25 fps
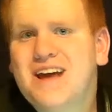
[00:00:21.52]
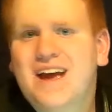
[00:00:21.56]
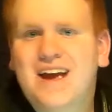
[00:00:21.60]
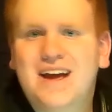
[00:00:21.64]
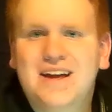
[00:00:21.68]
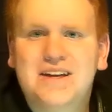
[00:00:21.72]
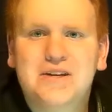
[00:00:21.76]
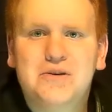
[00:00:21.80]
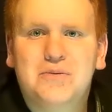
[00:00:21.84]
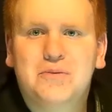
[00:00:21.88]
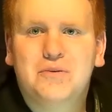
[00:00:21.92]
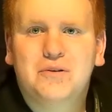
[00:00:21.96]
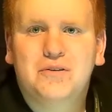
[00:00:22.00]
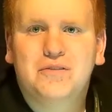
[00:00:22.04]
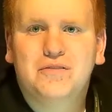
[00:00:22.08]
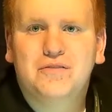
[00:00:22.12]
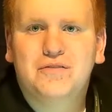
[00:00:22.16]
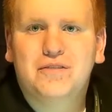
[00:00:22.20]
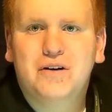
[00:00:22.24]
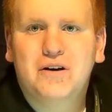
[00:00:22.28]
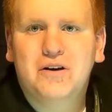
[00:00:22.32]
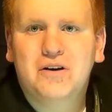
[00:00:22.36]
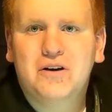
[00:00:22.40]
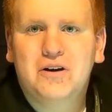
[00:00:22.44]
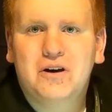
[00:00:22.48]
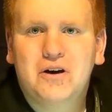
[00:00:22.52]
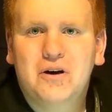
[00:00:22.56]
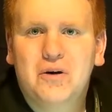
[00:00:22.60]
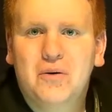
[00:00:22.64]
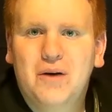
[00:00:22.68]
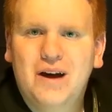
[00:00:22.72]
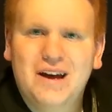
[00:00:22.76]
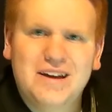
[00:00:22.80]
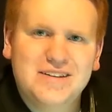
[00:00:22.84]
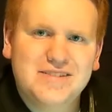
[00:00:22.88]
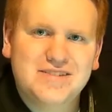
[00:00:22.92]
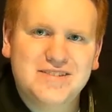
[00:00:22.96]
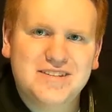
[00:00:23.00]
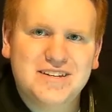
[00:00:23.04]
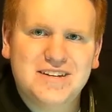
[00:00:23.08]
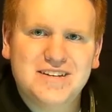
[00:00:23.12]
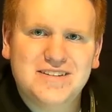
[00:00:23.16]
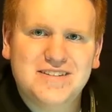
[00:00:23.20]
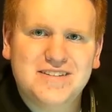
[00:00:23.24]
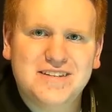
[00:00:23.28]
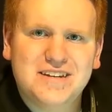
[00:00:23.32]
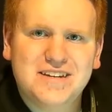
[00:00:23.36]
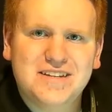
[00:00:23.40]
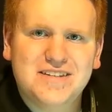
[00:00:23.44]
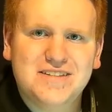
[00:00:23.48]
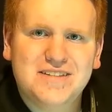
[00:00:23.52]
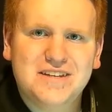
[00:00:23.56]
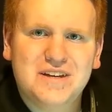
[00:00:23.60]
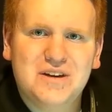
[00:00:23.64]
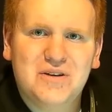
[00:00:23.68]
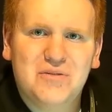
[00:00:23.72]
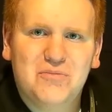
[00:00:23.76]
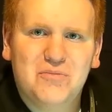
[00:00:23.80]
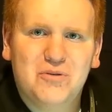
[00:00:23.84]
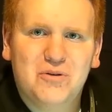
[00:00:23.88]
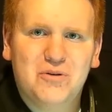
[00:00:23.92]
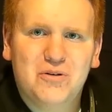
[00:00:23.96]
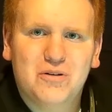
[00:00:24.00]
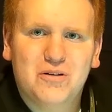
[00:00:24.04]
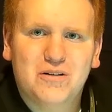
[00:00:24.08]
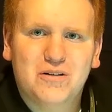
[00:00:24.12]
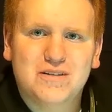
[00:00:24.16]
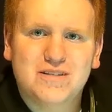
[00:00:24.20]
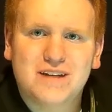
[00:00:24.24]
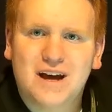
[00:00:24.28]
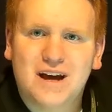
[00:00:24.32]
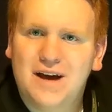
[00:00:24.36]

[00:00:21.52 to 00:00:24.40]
annual Funko SDCC Awards.